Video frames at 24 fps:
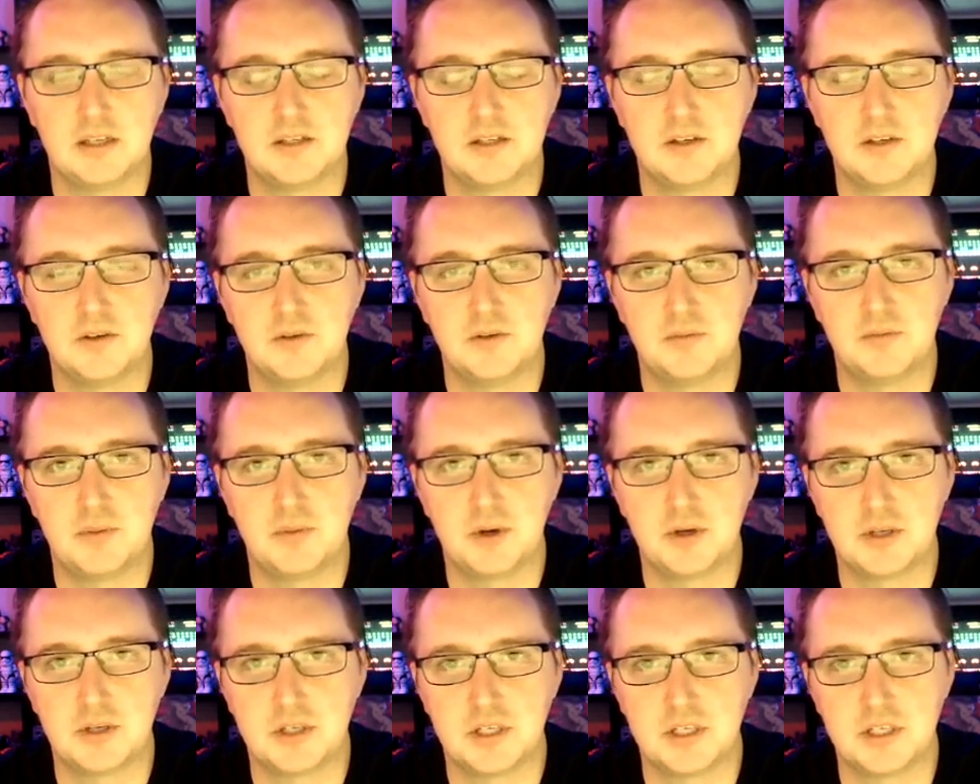to
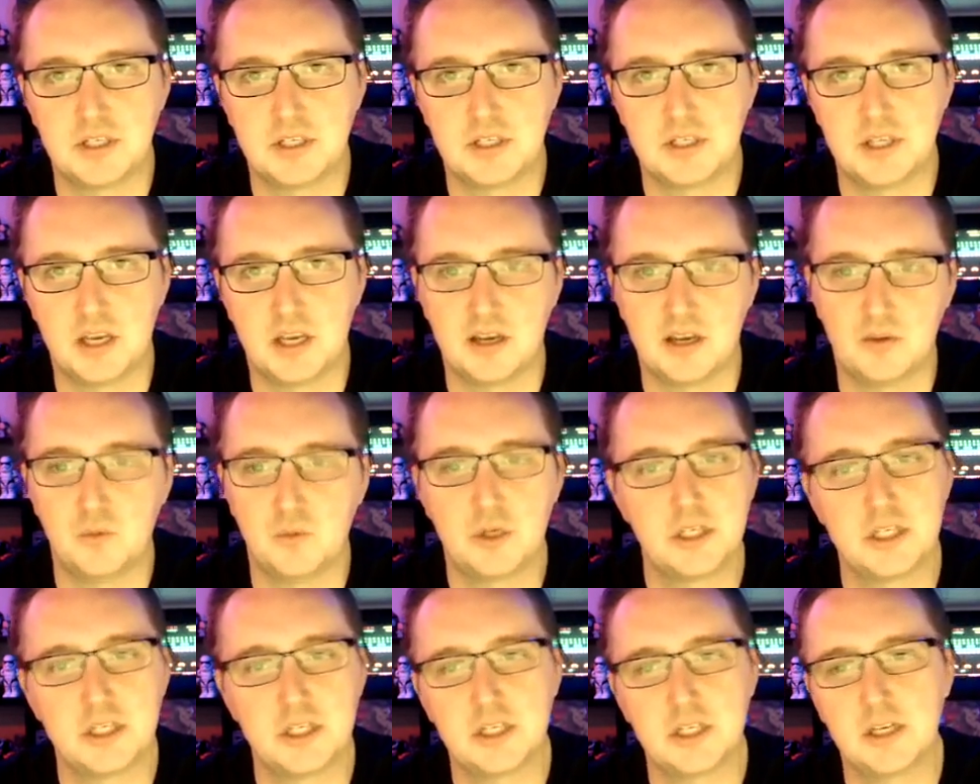purchase a
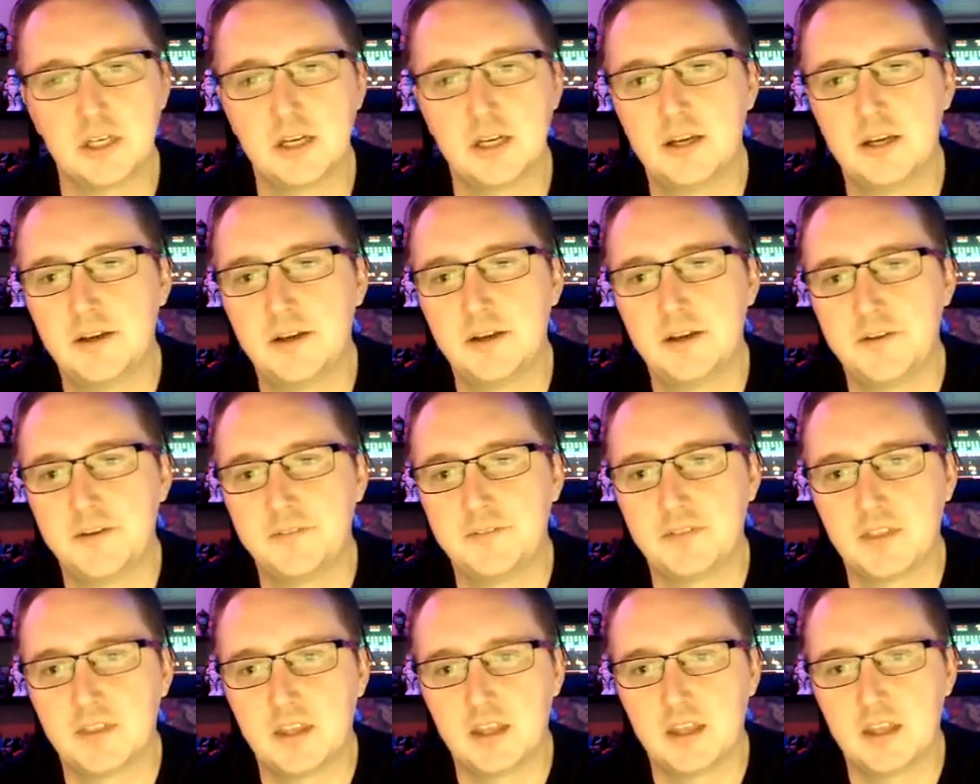widget.
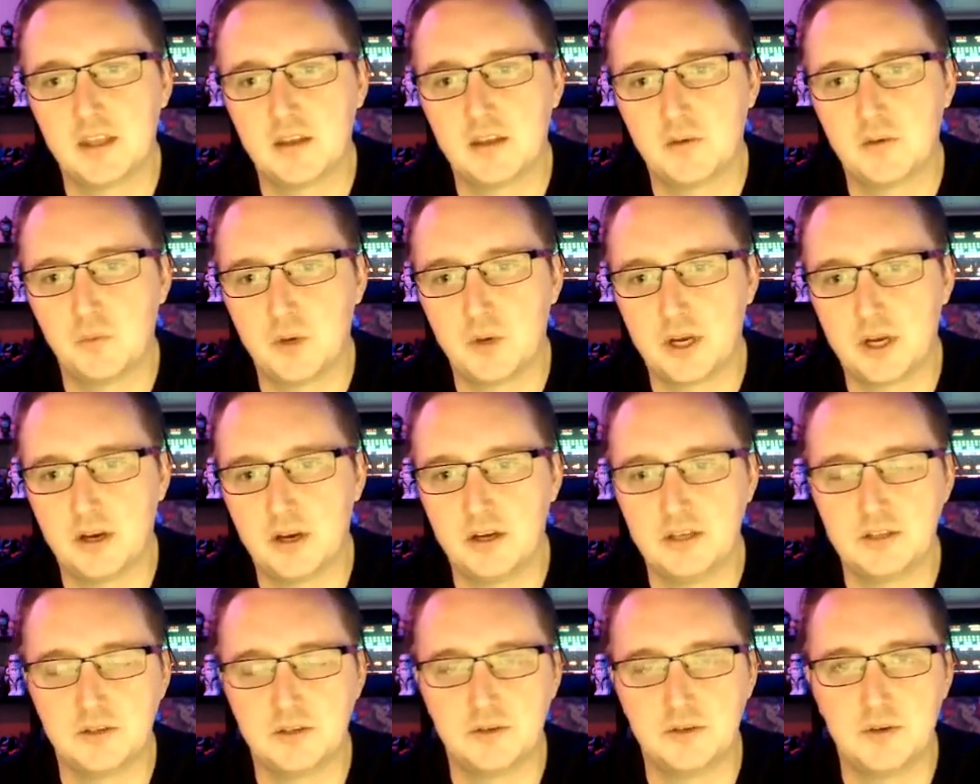We're
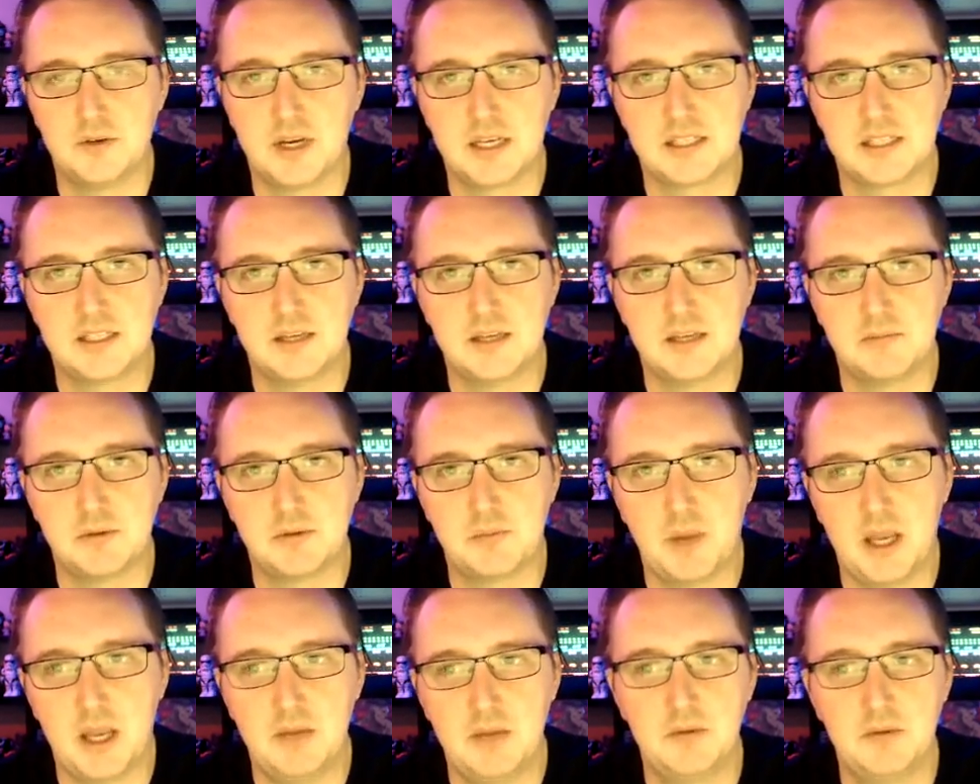going to
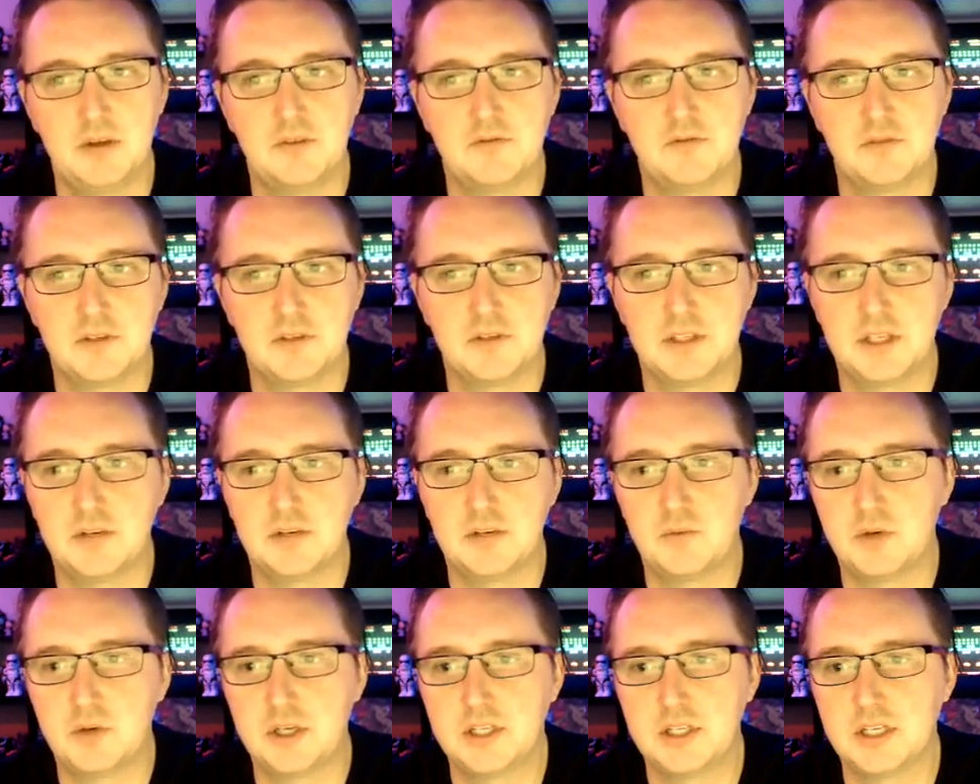accept payment for
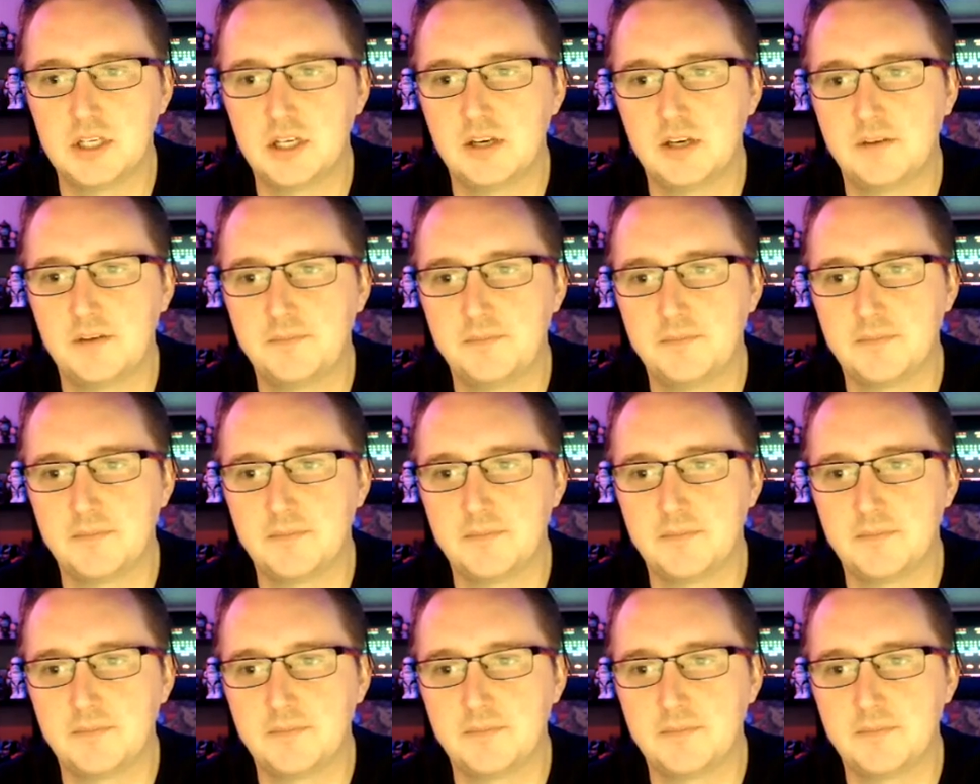said widget.